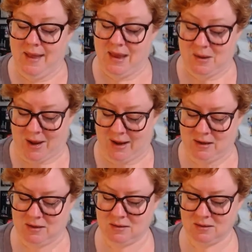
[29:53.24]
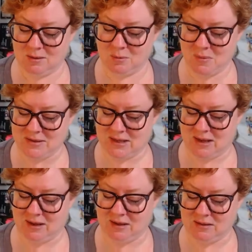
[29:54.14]
Anyway, where was
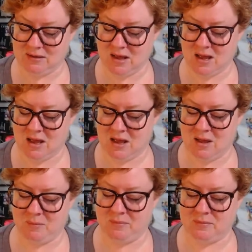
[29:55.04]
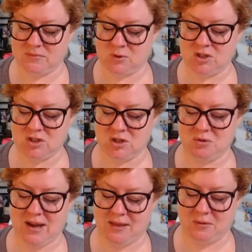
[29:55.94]
I? So I just
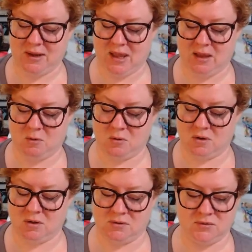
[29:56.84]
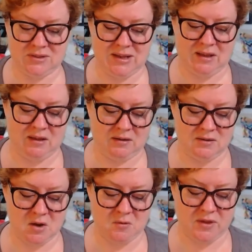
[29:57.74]
showed gathering acorns,
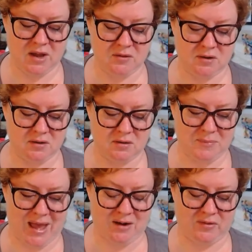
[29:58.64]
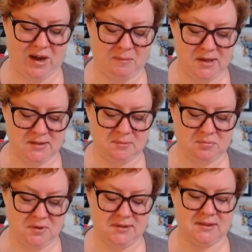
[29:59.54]
and oh, the other pattern that I picked up
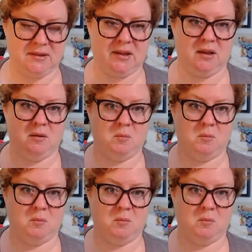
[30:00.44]
recently